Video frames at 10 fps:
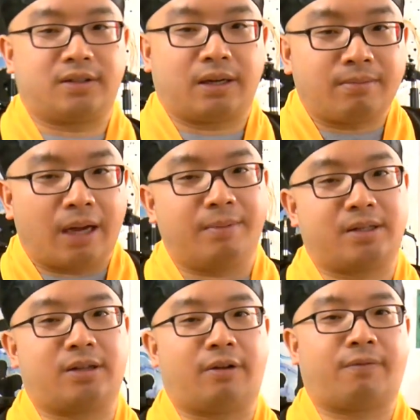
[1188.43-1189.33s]
Sometimes
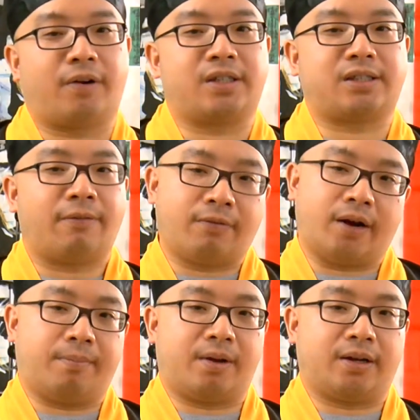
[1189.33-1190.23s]
it's not very
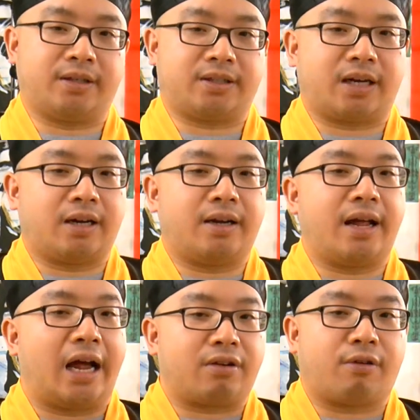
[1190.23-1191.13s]
suffering because it's kind of
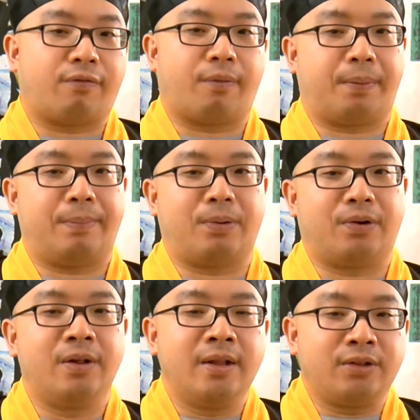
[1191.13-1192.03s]
natural for
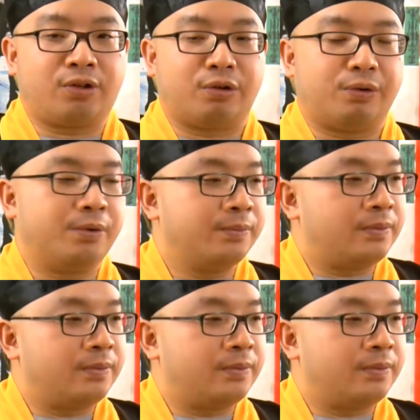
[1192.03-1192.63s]
people to